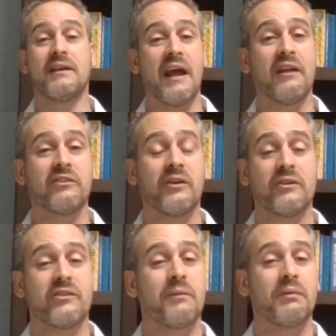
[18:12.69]
cancer
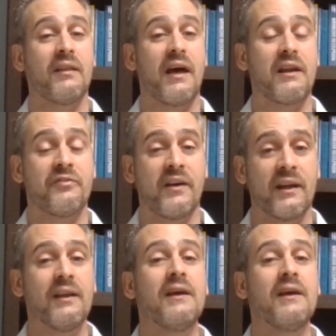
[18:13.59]
or something to that effect.